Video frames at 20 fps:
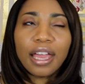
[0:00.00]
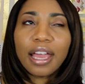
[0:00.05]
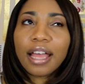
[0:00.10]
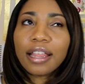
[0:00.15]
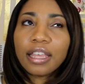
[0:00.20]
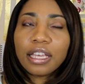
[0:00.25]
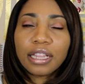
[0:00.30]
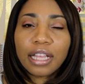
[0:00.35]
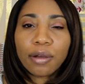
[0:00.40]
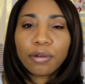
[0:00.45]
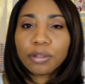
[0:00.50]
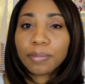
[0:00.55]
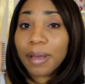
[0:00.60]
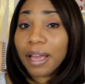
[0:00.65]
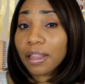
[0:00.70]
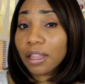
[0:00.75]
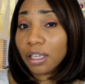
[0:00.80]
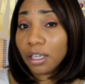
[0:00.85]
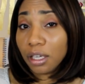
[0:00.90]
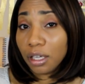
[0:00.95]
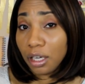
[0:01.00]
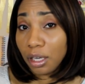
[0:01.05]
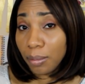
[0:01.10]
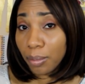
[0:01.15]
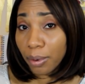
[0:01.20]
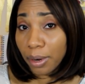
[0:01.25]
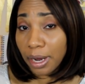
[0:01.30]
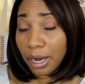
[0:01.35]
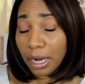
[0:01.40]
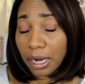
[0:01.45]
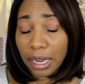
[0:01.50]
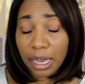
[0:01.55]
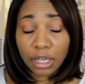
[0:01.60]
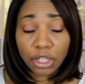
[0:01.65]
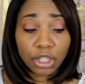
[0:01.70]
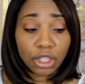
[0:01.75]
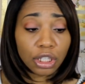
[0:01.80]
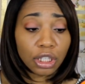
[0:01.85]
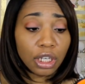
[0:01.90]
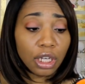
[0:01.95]
I think that was by the Goody brand
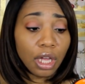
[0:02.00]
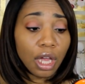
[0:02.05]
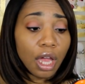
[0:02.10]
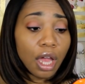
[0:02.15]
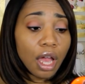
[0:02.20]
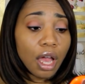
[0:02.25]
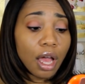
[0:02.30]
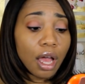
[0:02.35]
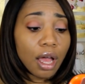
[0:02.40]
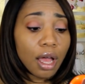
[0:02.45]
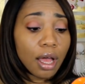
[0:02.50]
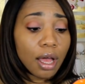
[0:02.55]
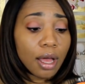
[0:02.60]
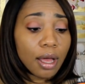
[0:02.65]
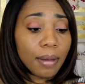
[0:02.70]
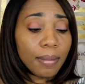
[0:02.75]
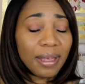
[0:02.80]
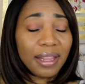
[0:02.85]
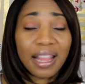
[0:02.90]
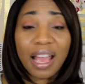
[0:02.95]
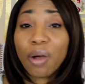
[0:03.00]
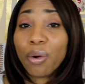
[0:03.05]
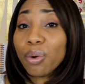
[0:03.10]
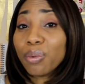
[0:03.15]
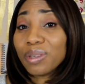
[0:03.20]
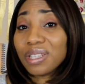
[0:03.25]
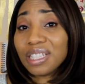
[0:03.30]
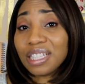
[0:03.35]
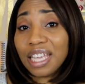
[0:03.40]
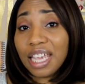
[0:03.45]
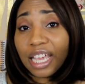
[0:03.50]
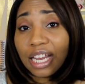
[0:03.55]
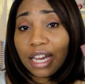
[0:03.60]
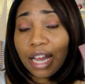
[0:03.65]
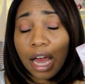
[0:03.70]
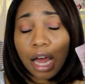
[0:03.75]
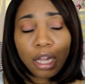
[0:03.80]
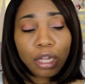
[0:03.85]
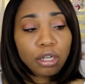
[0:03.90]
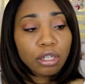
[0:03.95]
actually, and that one was
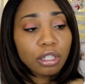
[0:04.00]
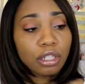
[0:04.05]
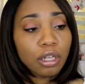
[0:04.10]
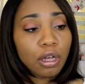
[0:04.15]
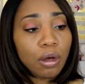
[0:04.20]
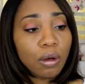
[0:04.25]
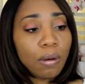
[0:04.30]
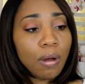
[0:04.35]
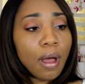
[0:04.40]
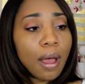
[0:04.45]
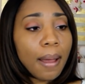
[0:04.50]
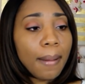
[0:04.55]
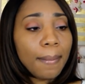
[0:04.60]
$10. So,